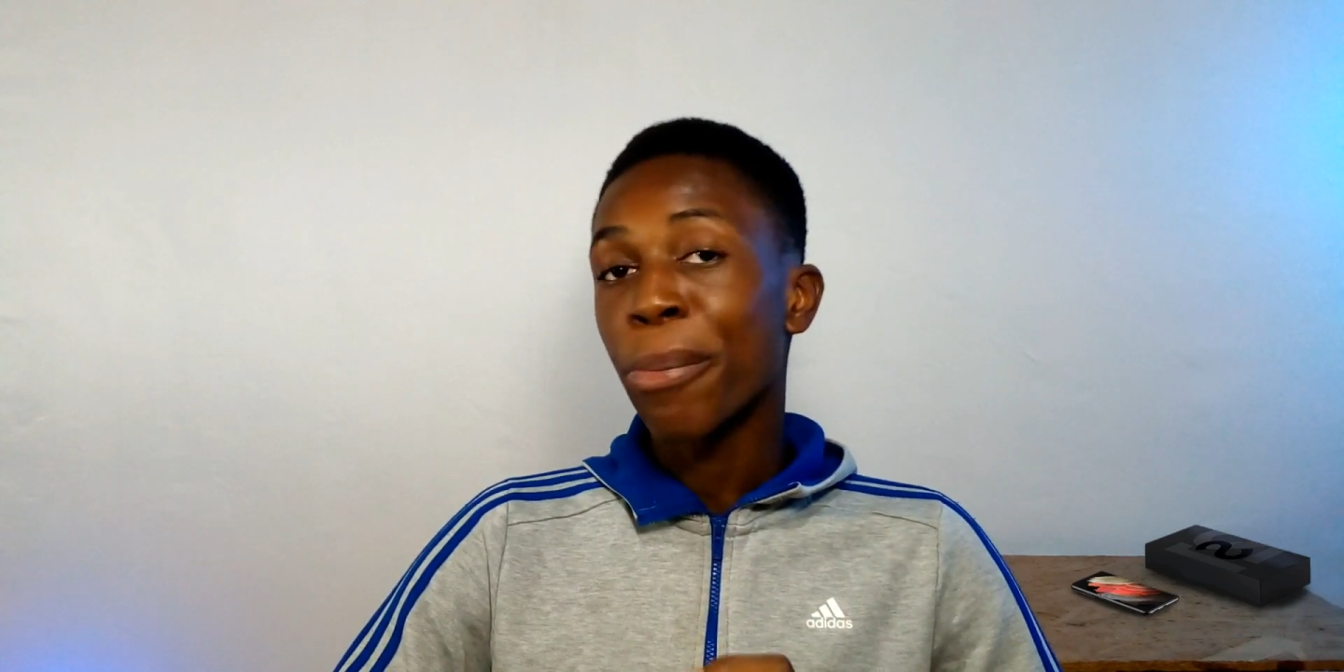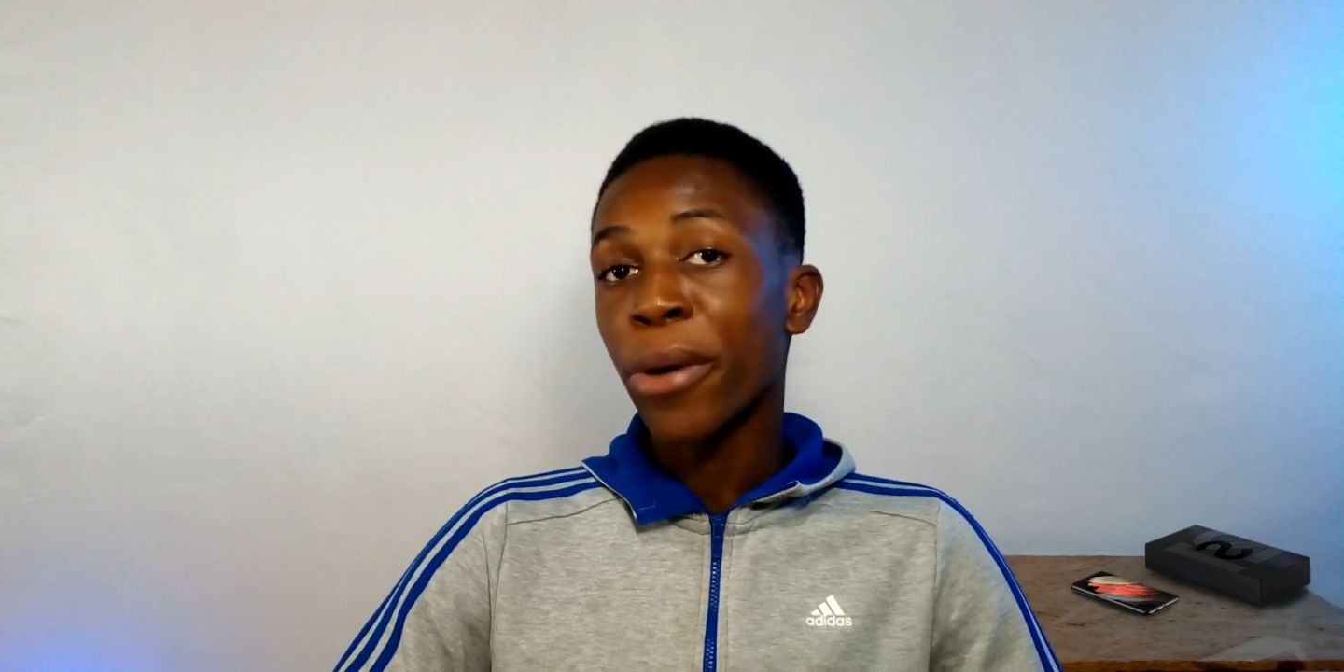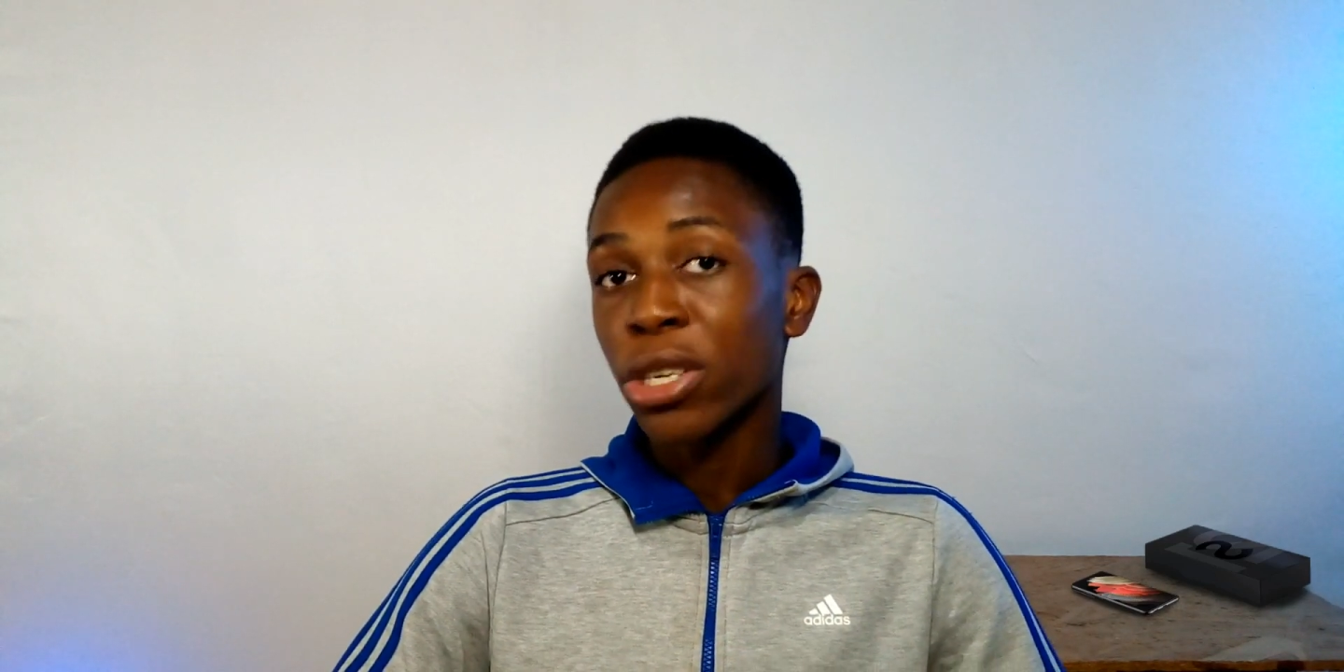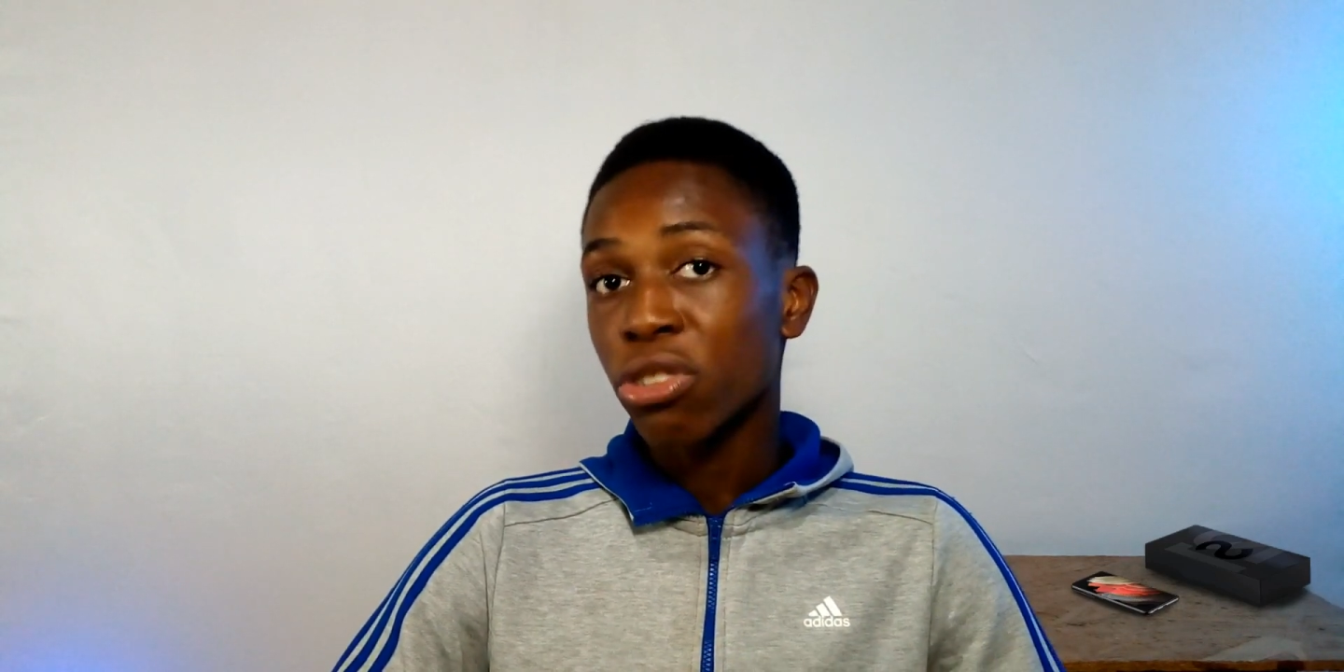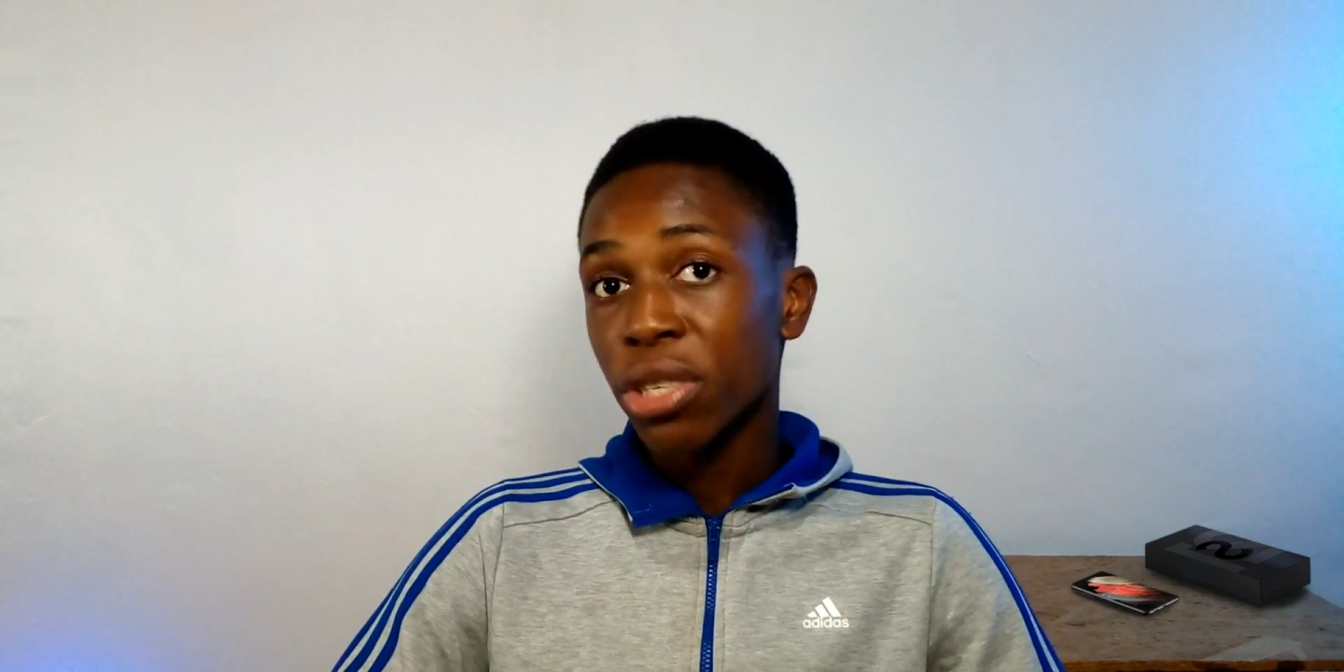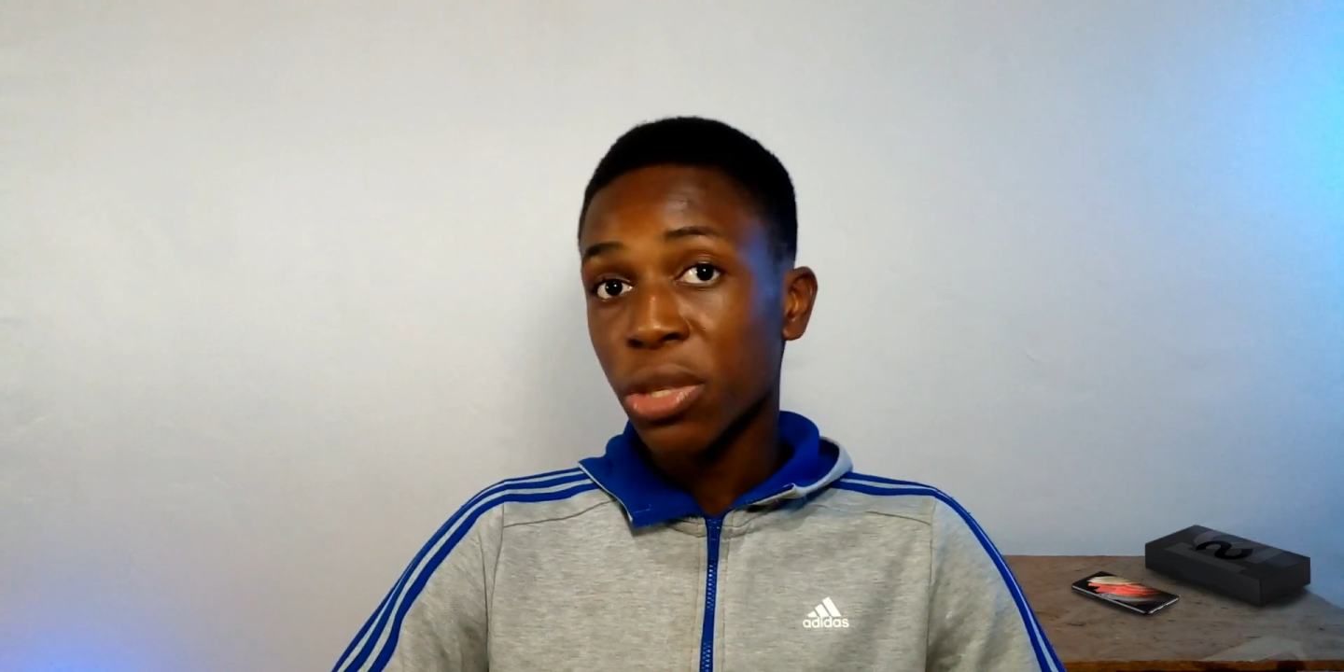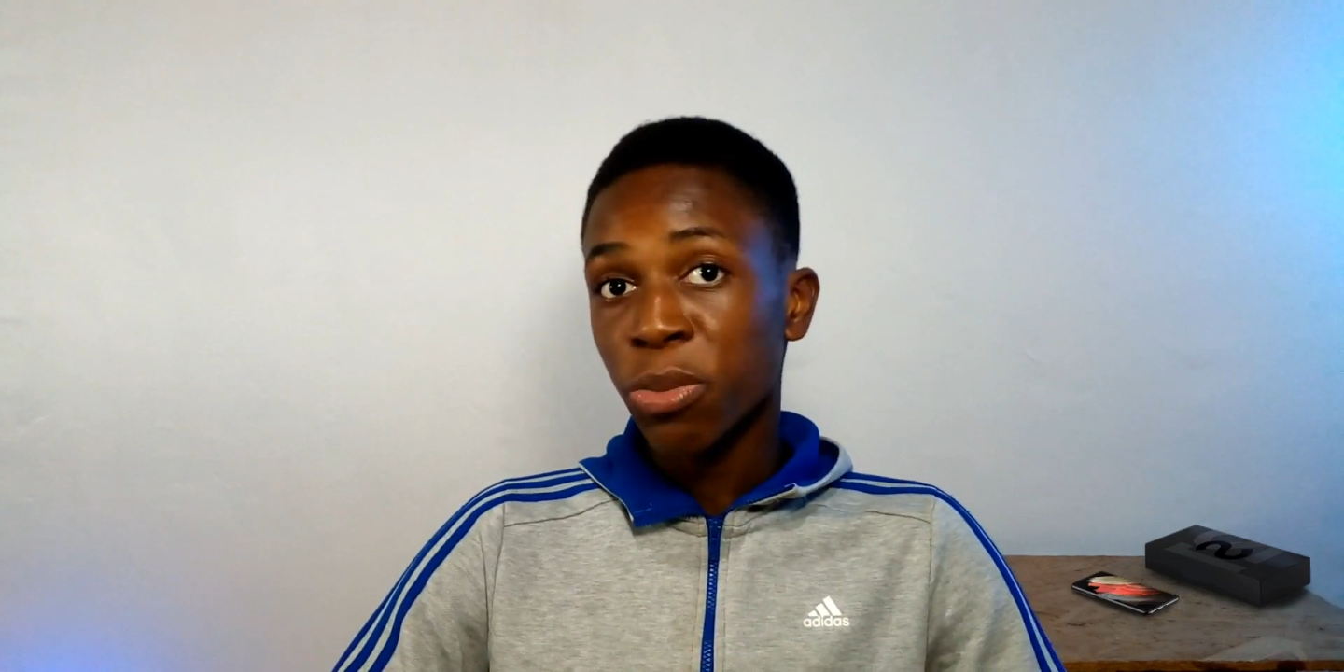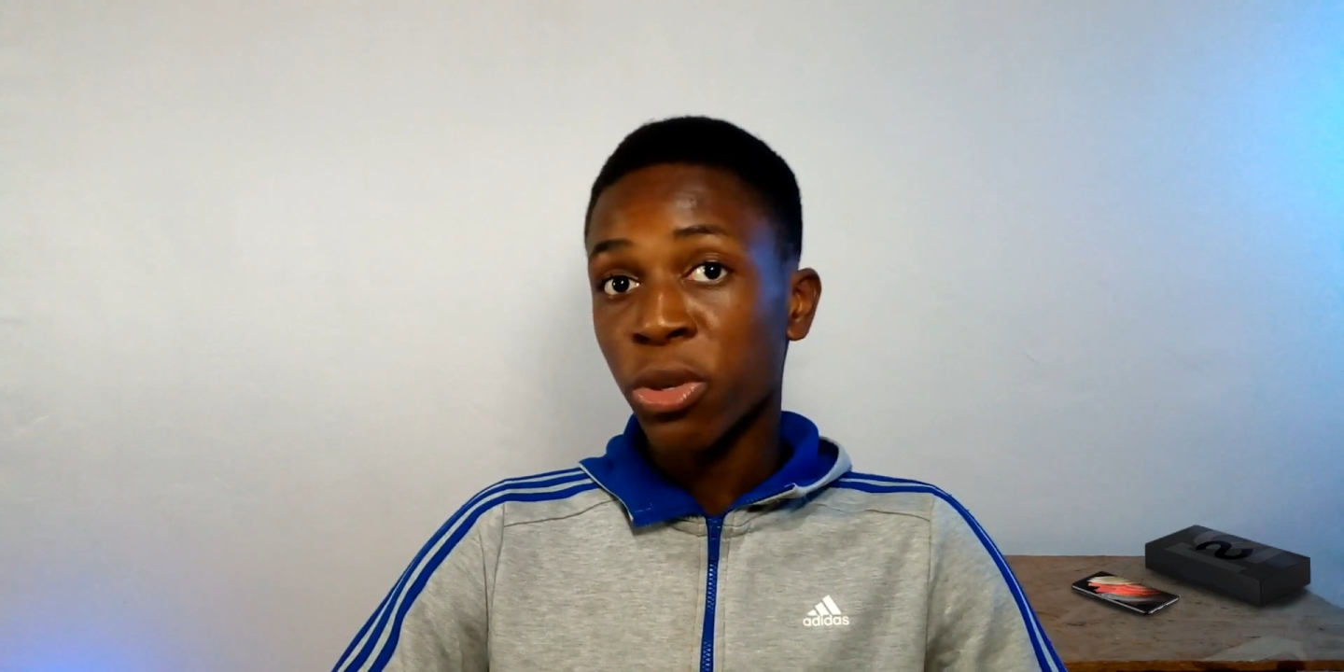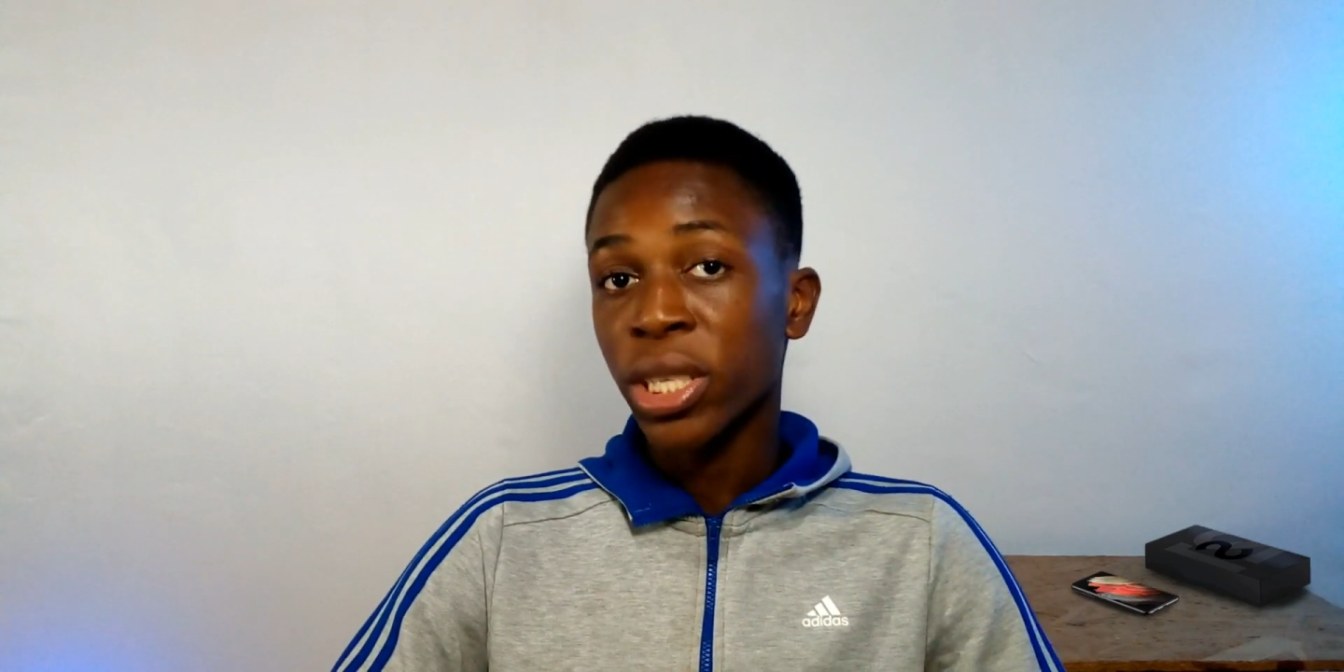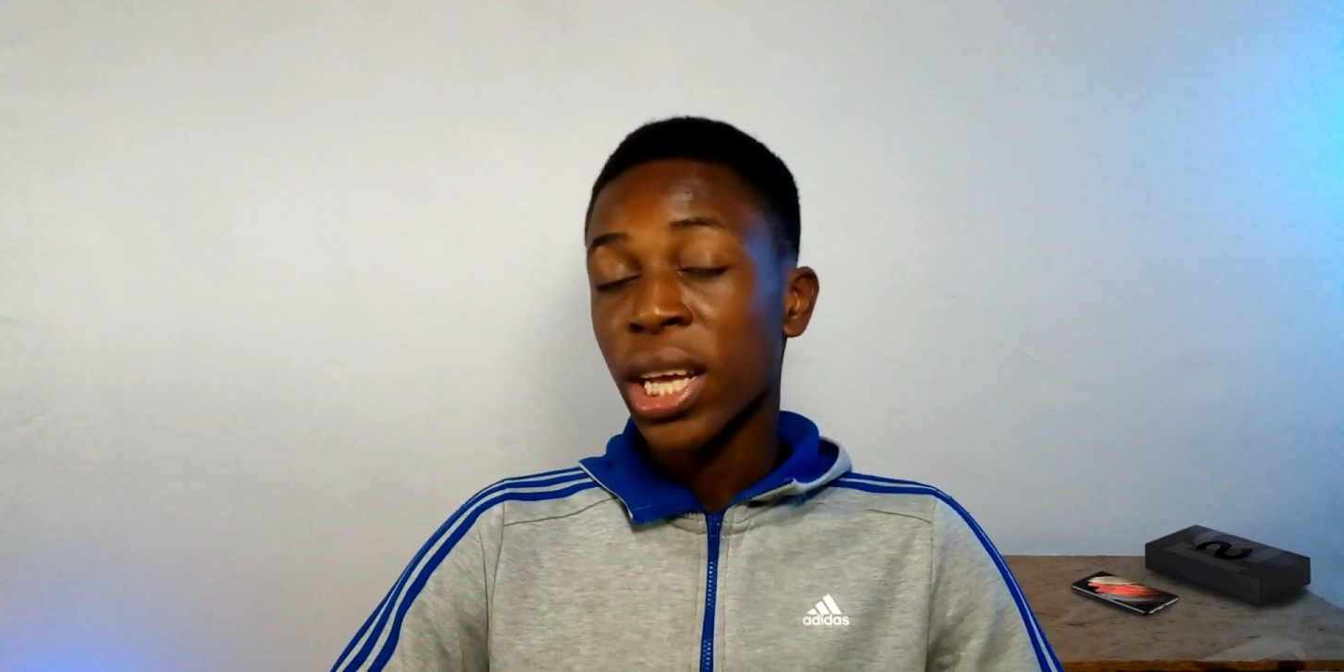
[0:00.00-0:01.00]
buttery
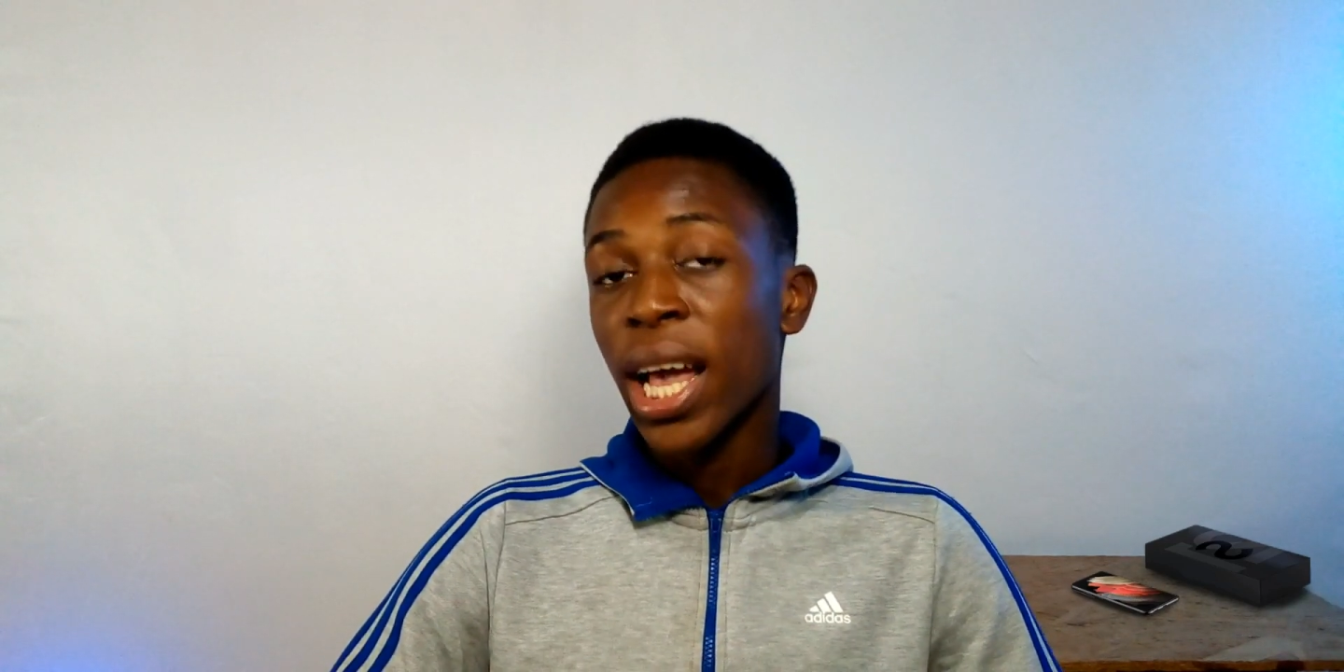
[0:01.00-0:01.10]
smooth.